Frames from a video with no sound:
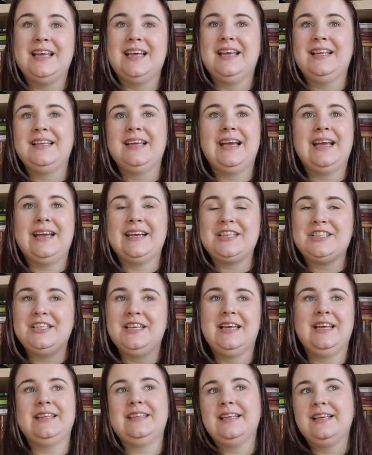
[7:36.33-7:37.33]
and
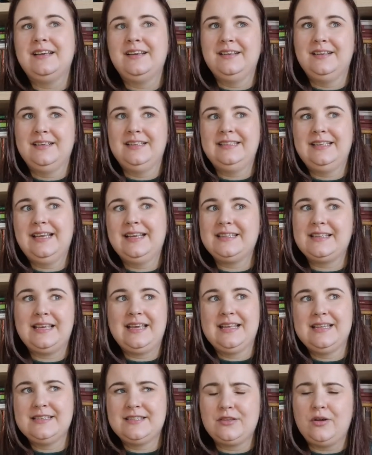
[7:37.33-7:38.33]
actually at the end
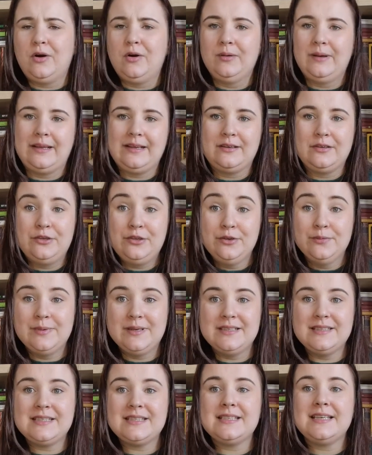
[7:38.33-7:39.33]
against all like
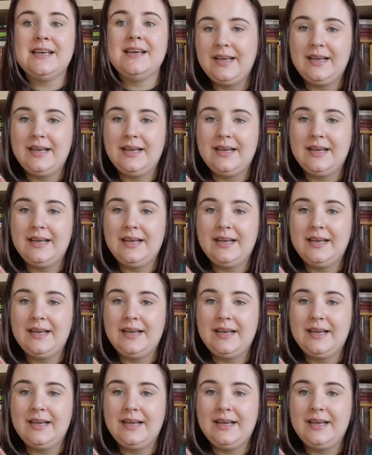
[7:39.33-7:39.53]
humans.